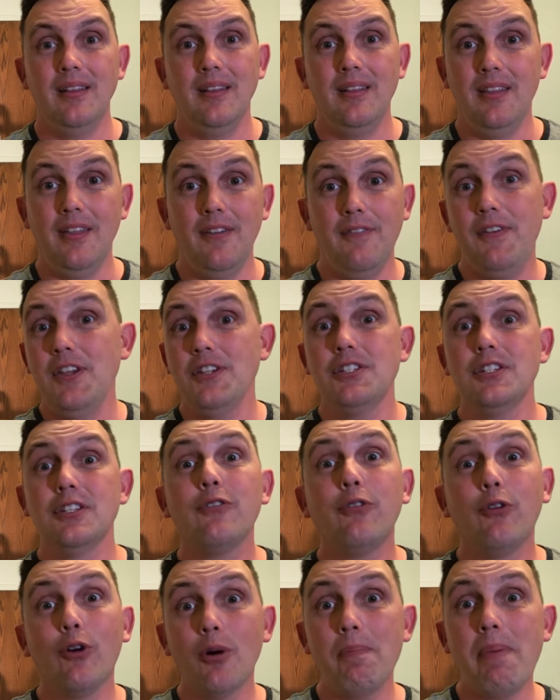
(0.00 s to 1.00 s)
The Ephesians
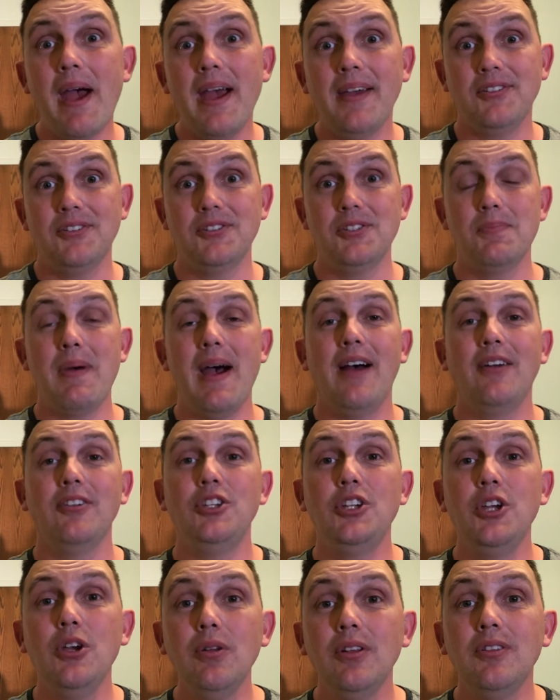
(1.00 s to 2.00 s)
4 passage
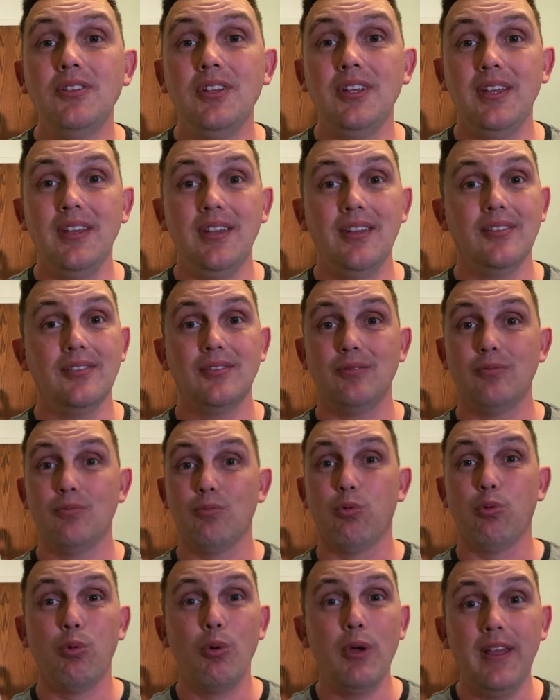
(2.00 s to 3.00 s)
about unity is
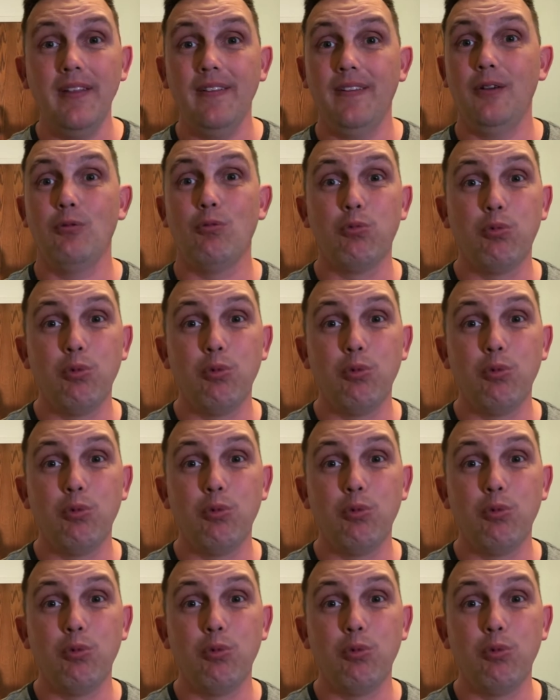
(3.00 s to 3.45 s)
really,